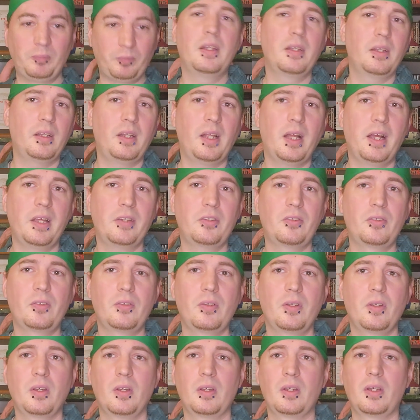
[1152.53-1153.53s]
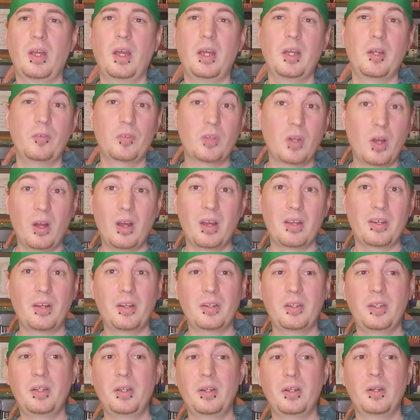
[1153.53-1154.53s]
And the last kind of con
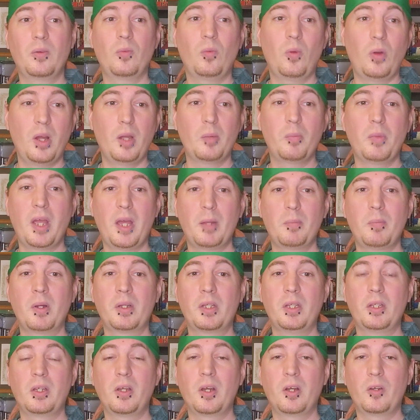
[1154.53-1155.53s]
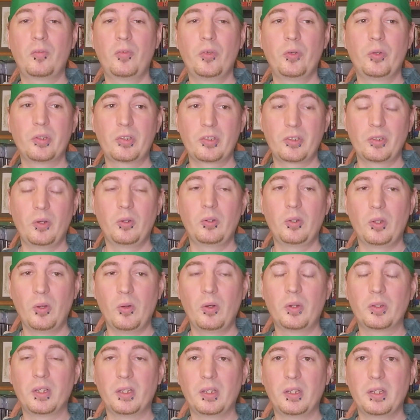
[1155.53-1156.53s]
on here and why Mad Monkey Kung Fu is so
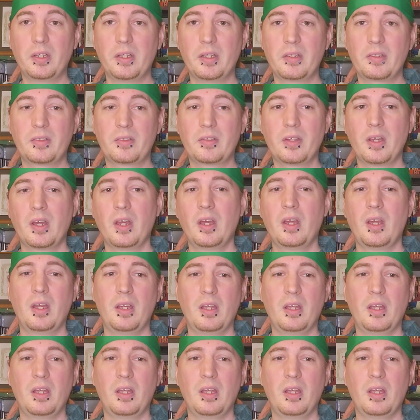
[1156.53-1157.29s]
low on the list